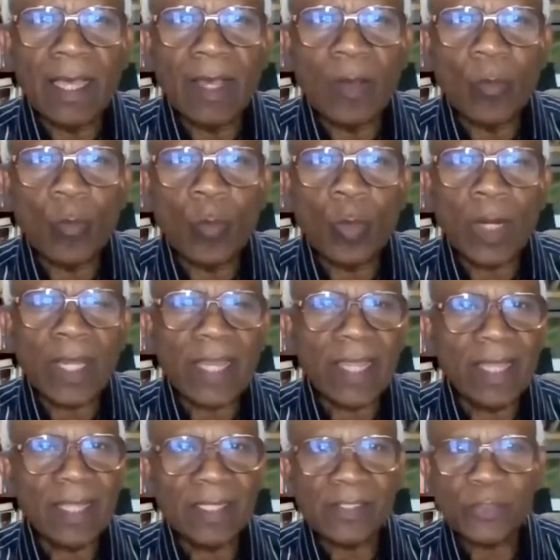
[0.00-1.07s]
What
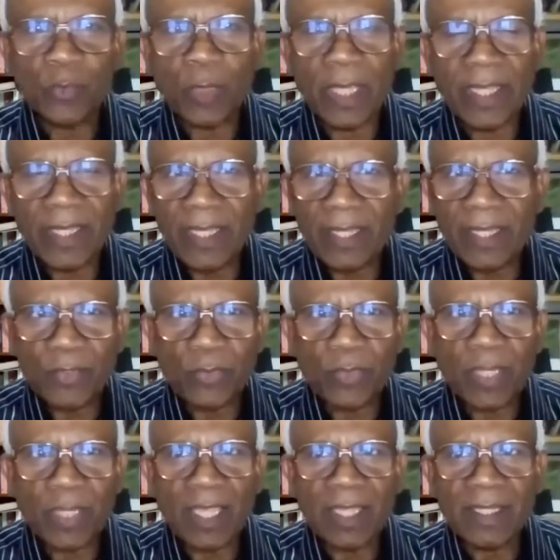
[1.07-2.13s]
else do I need to
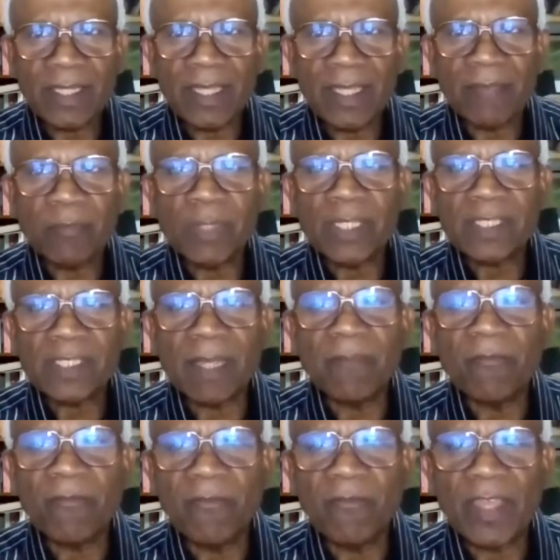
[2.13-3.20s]
take? There have been
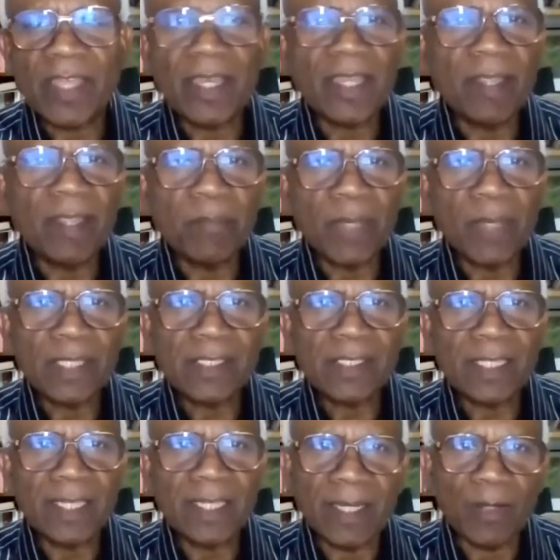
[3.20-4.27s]
some very
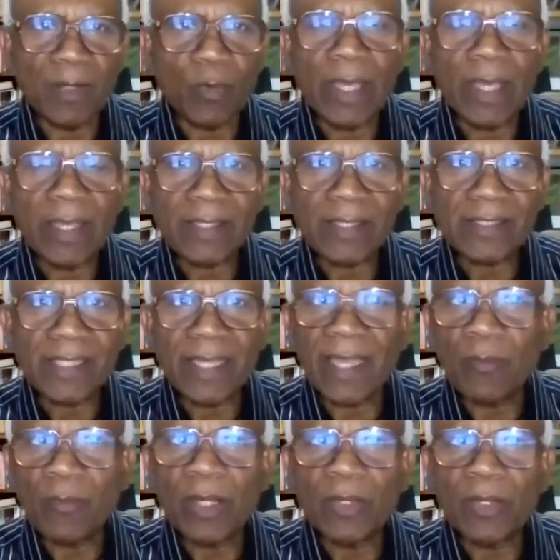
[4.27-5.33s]
basic inquiries, and I
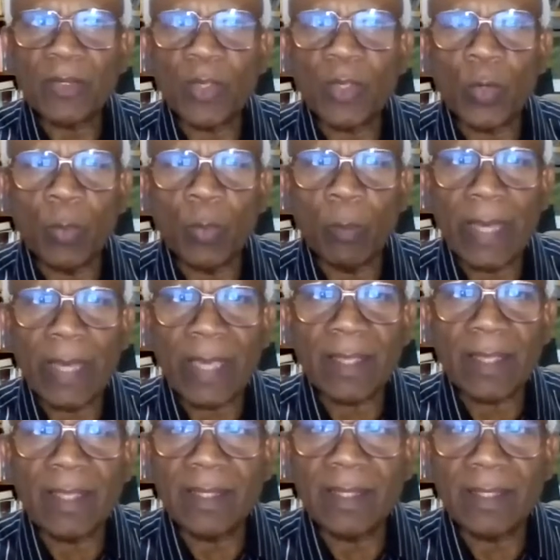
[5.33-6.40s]
want to go back
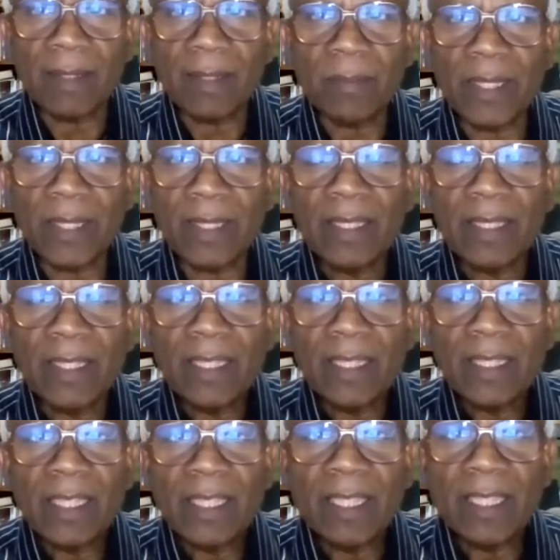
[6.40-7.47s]
a little bit.
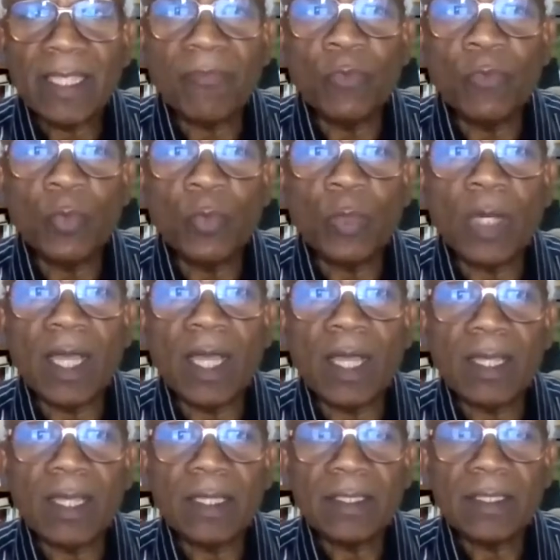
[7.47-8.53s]
If you
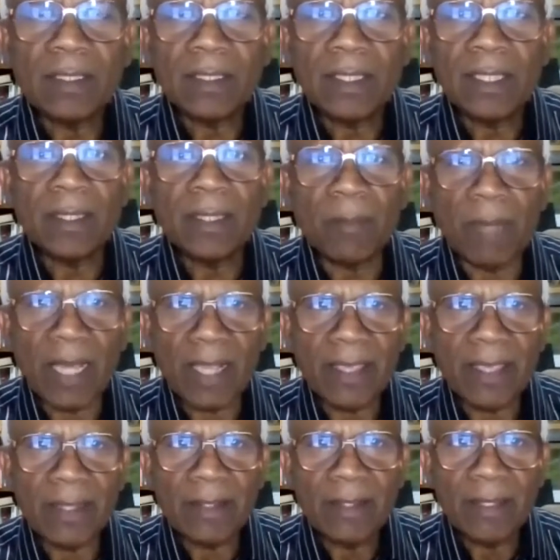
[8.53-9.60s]
are in the
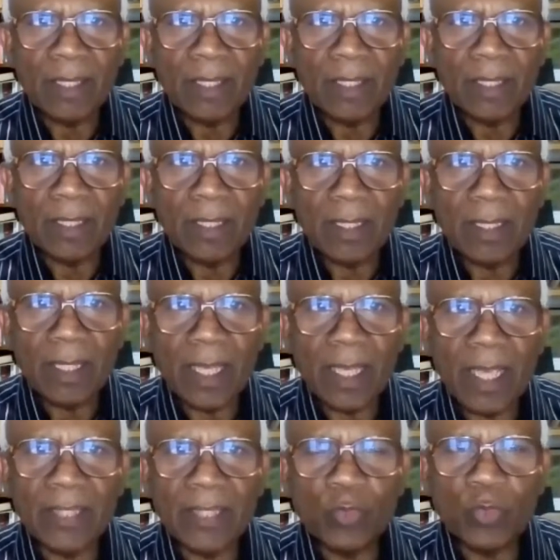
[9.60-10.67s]
market
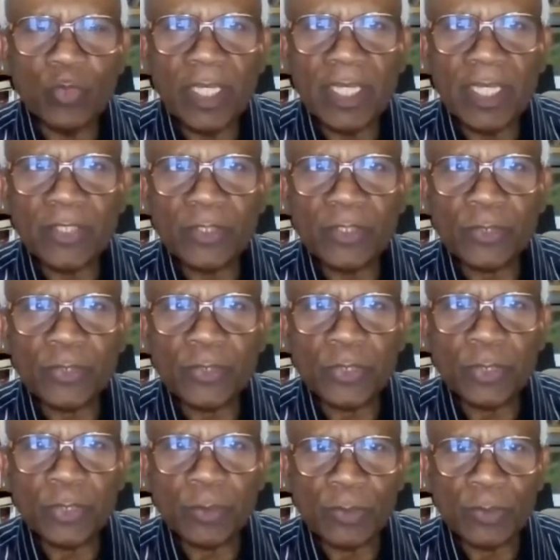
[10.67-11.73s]
and you need to
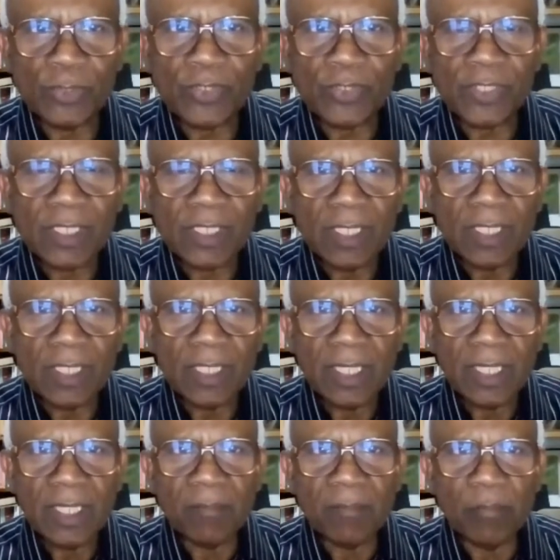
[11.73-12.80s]
choose
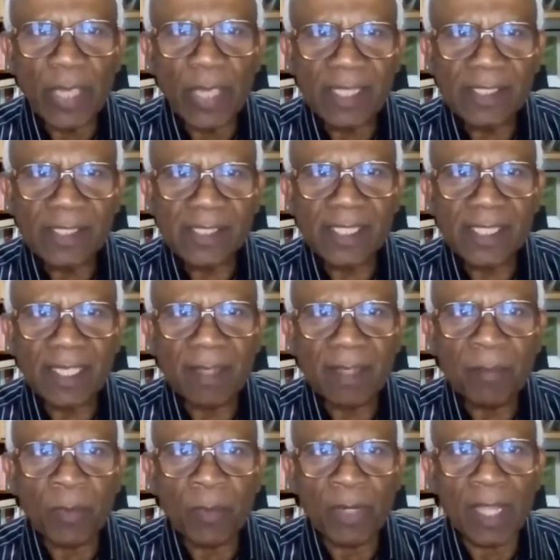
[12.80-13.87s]
basic
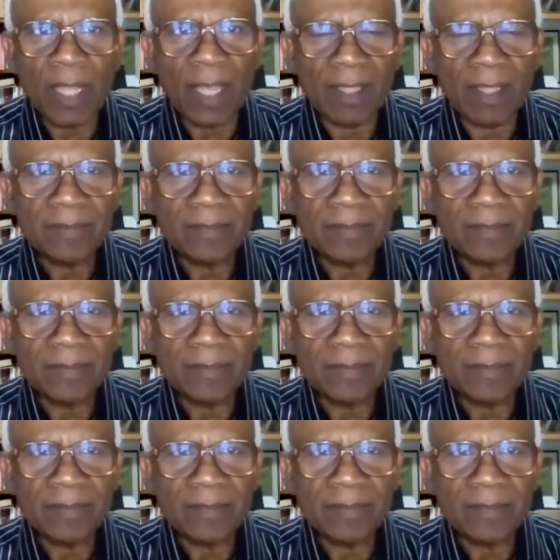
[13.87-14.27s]
product